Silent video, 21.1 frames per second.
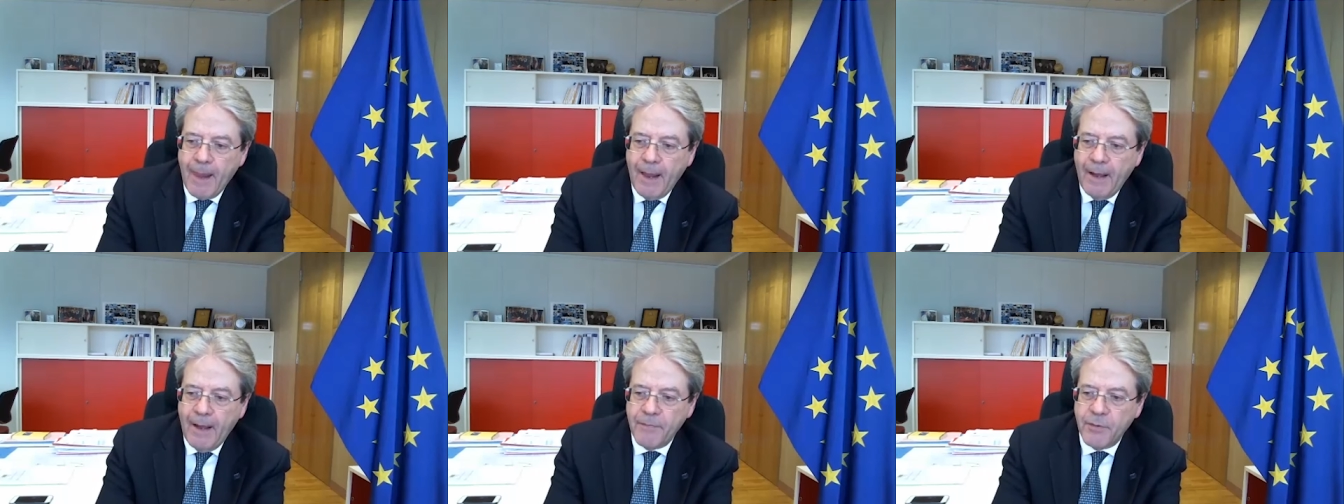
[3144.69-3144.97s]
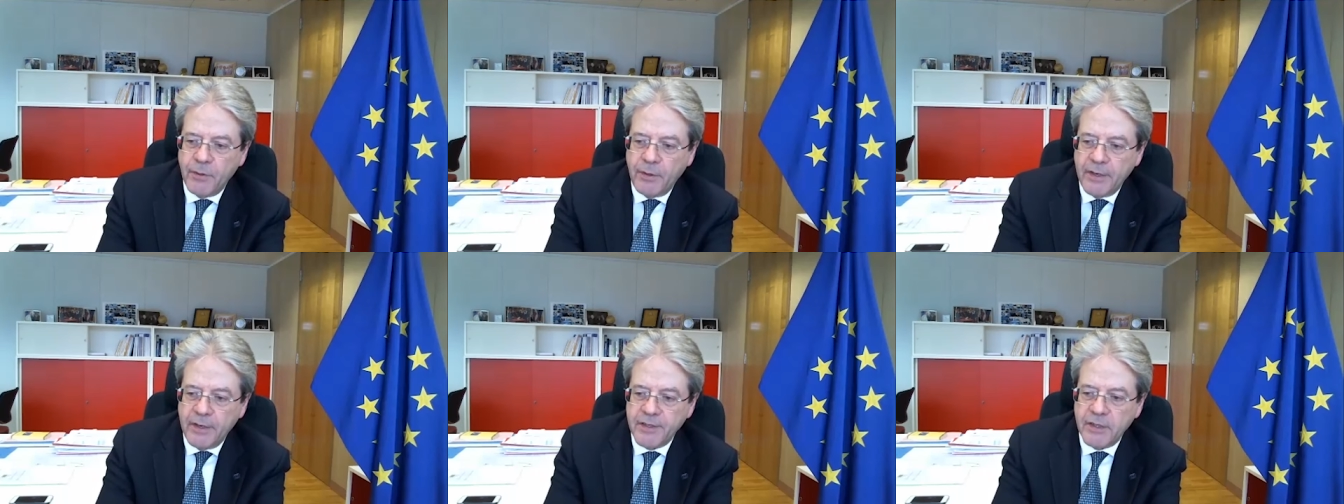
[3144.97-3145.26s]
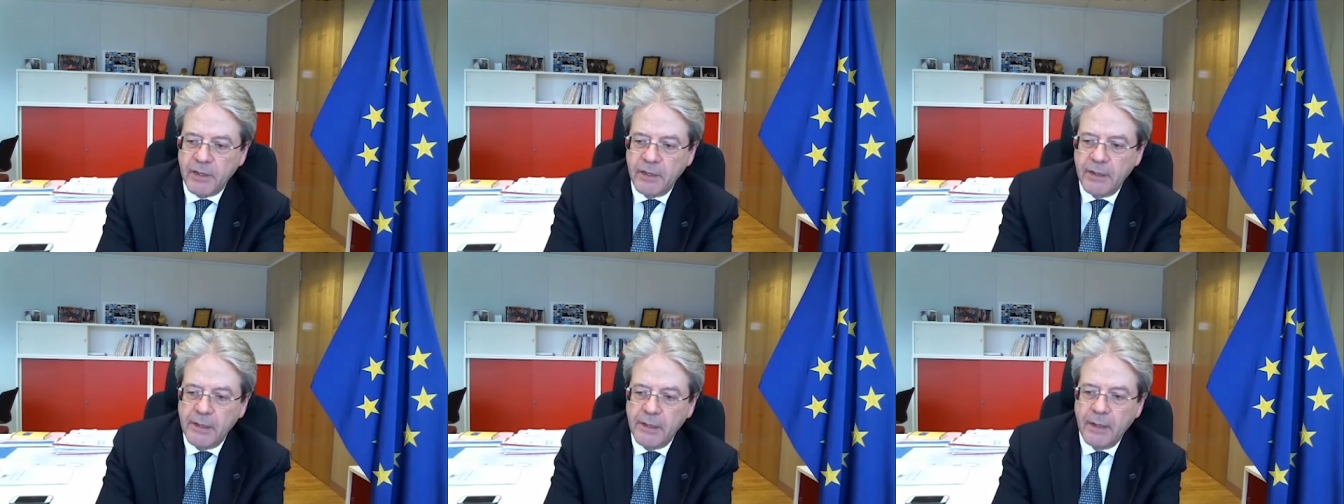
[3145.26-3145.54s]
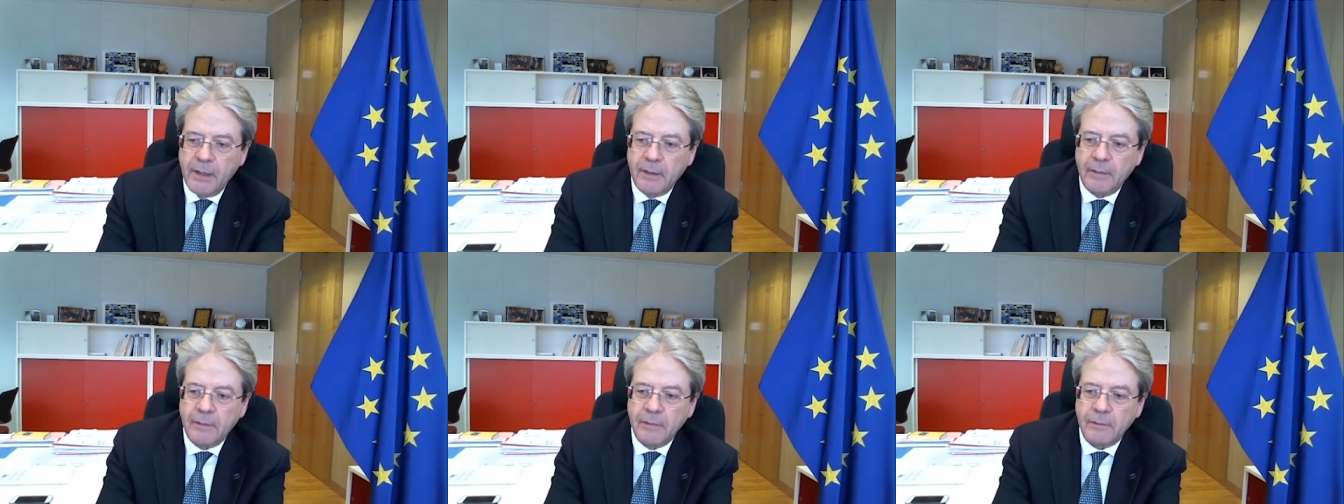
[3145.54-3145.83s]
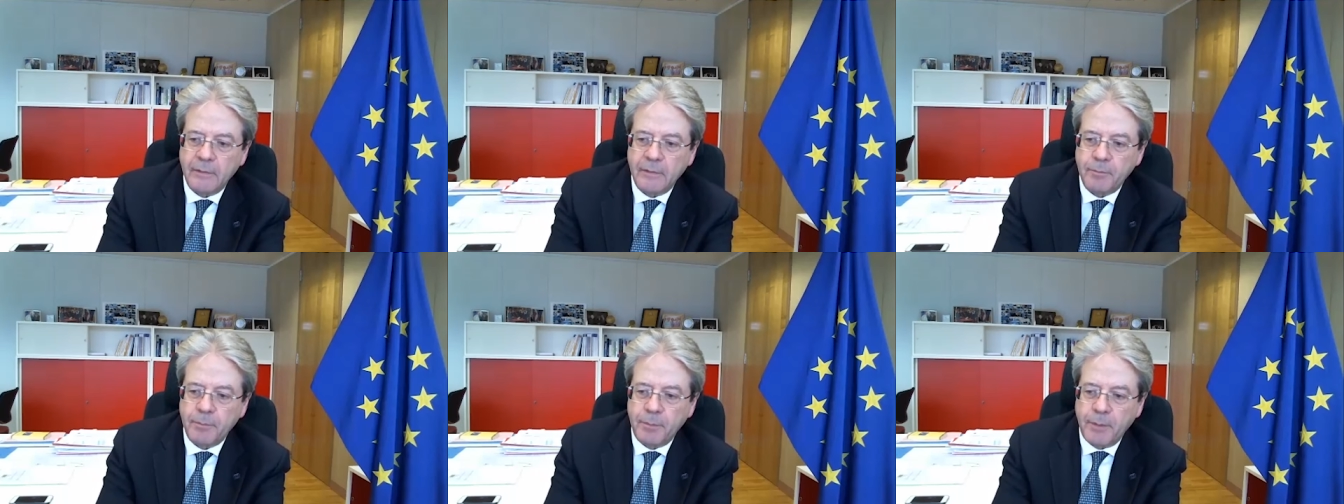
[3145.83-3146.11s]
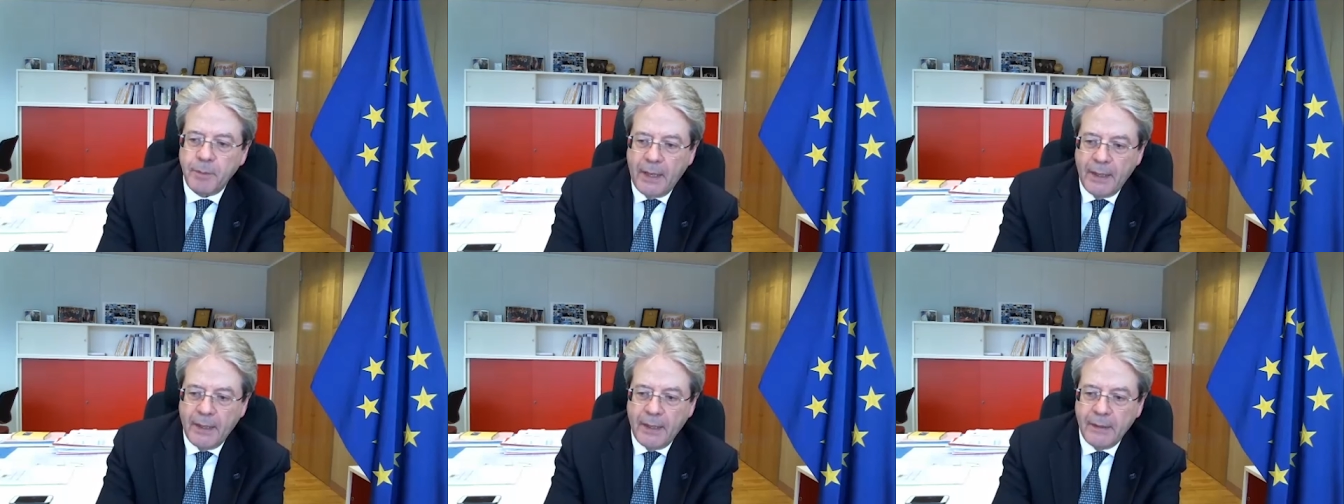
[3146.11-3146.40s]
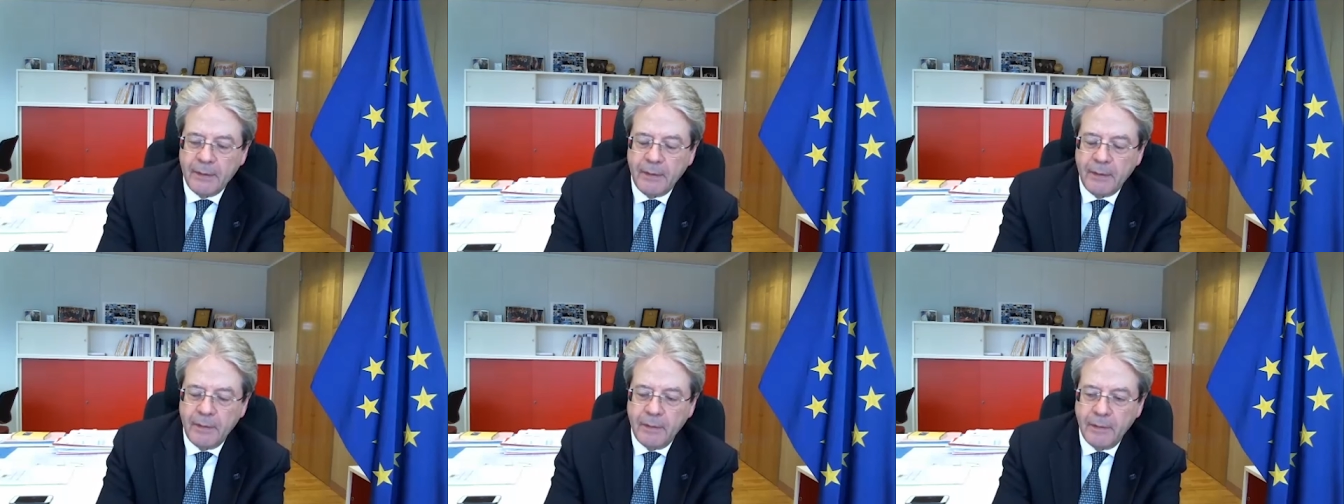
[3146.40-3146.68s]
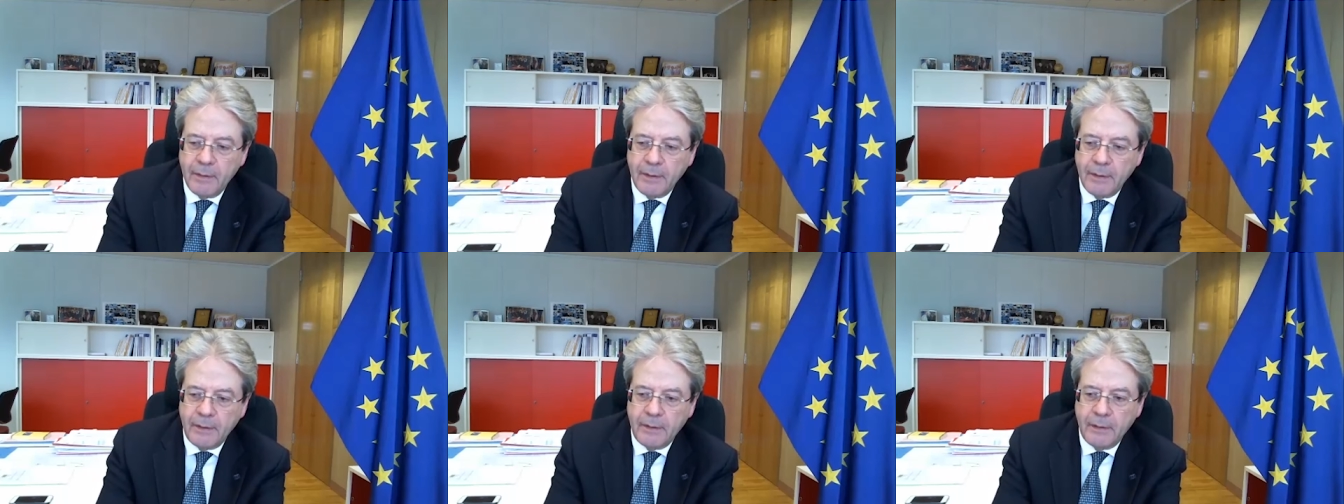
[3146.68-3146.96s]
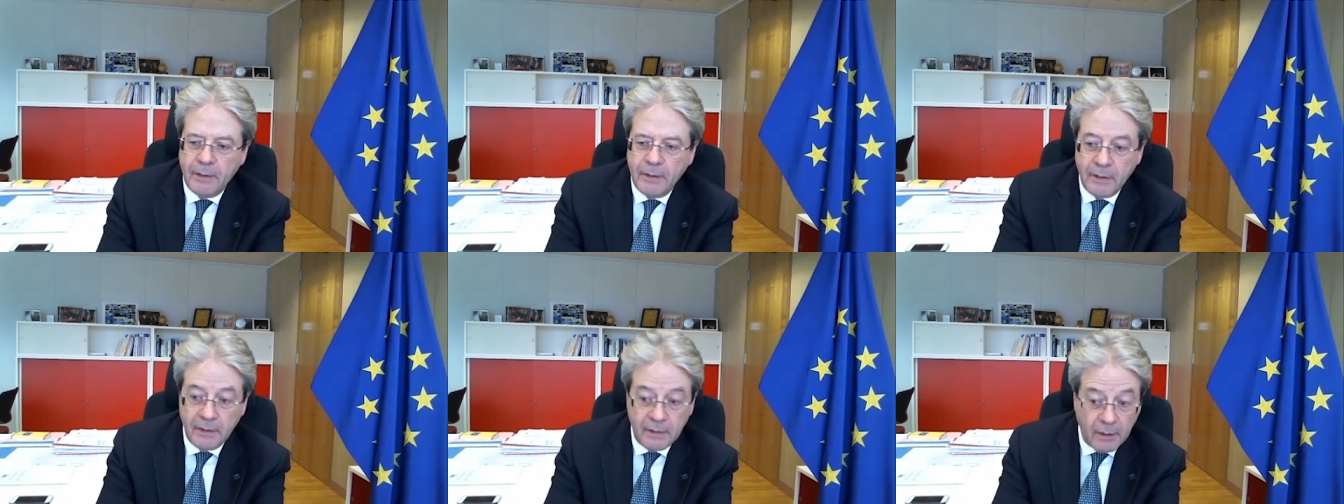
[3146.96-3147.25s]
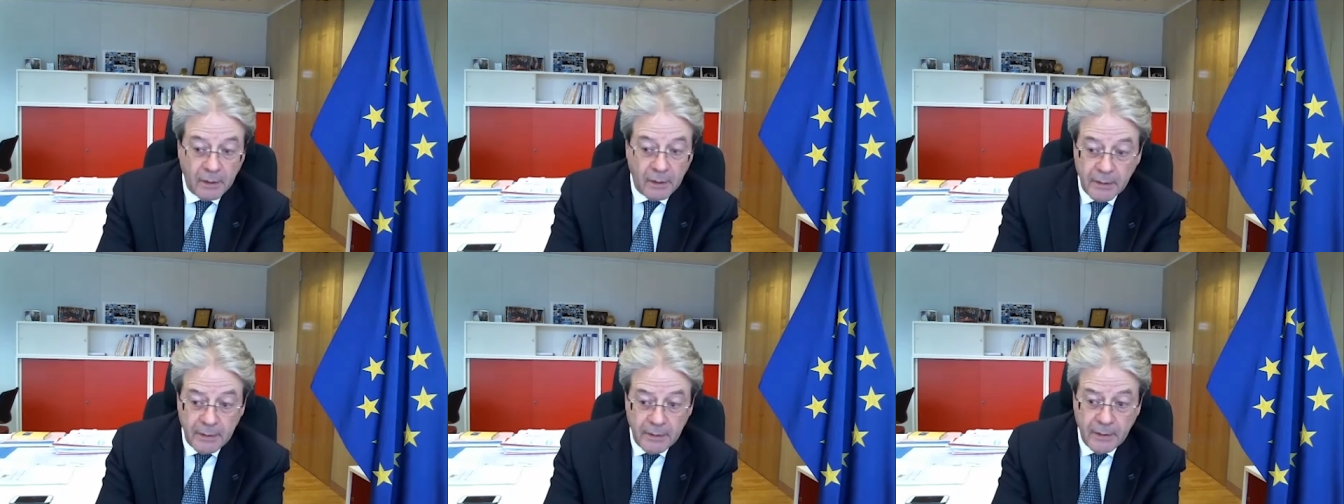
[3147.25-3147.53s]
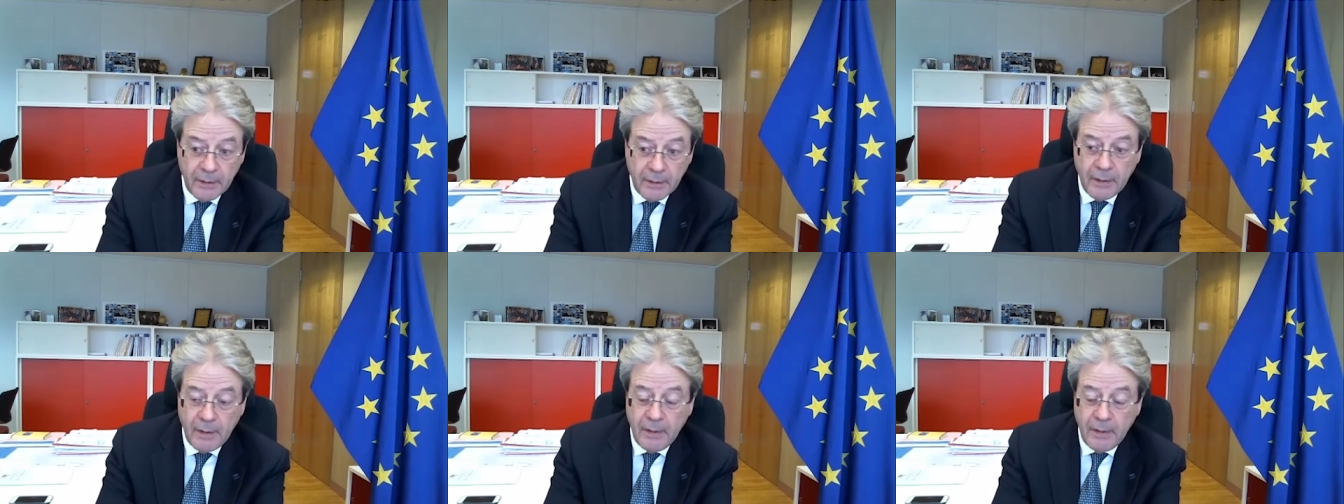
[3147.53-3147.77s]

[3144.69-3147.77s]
and the resilient plan in Italy,